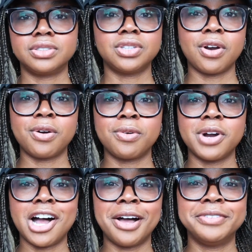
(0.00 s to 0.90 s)

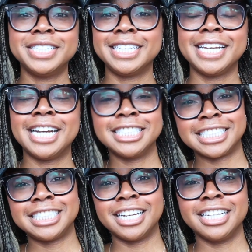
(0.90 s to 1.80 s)
So obviously I
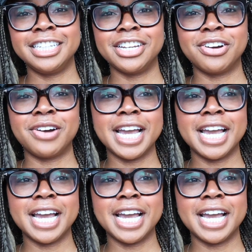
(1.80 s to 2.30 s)
just said, you know,